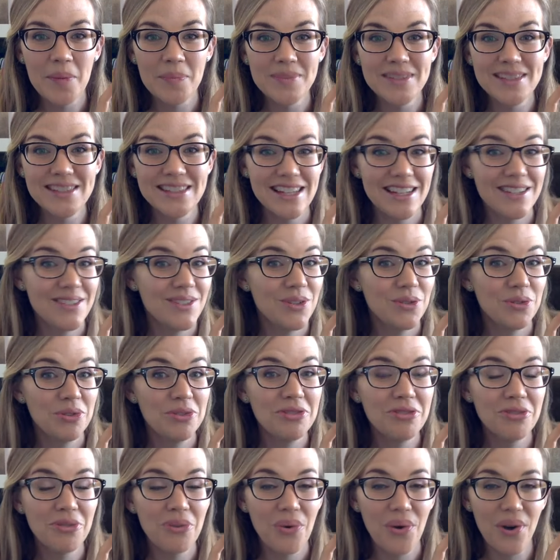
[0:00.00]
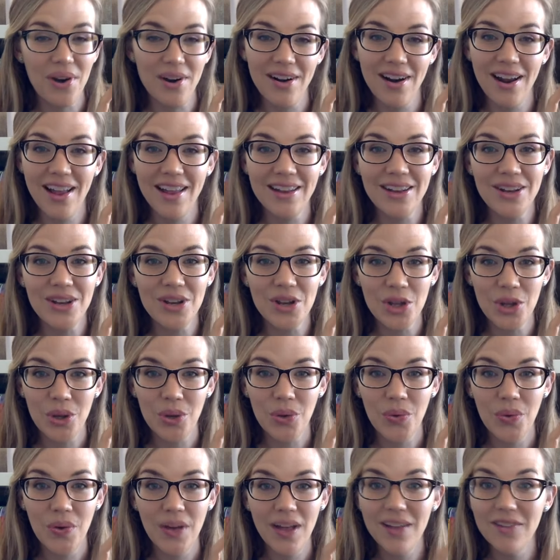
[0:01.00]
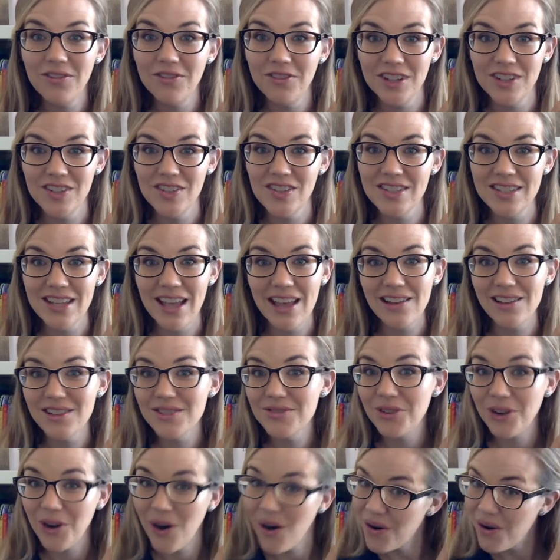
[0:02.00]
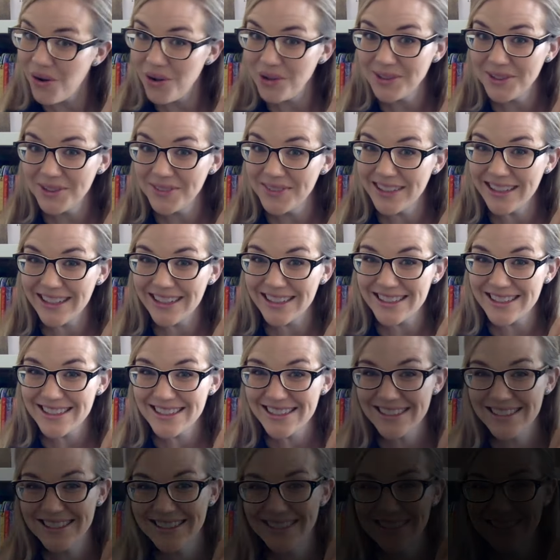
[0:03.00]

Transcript: Stay tuned for new fiction titles for our older readers.